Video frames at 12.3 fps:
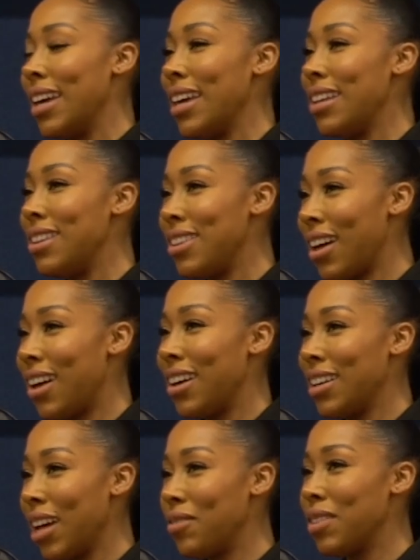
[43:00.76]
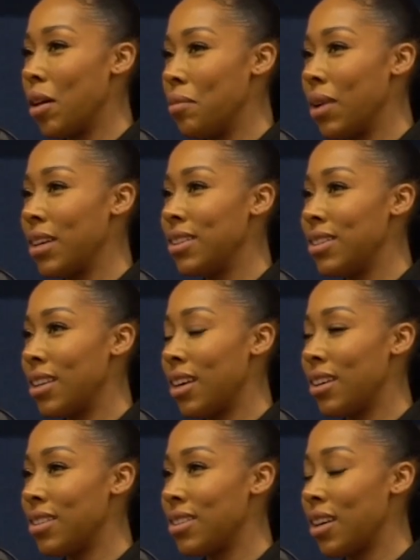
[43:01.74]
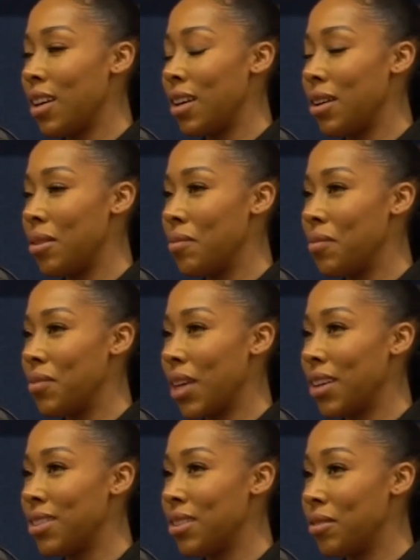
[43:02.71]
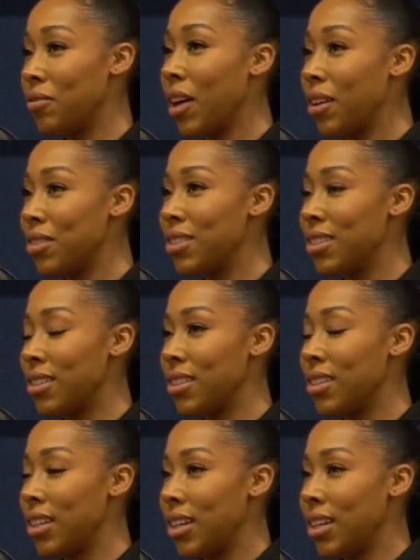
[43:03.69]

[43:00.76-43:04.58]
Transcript: in that and having that mindset as a founder,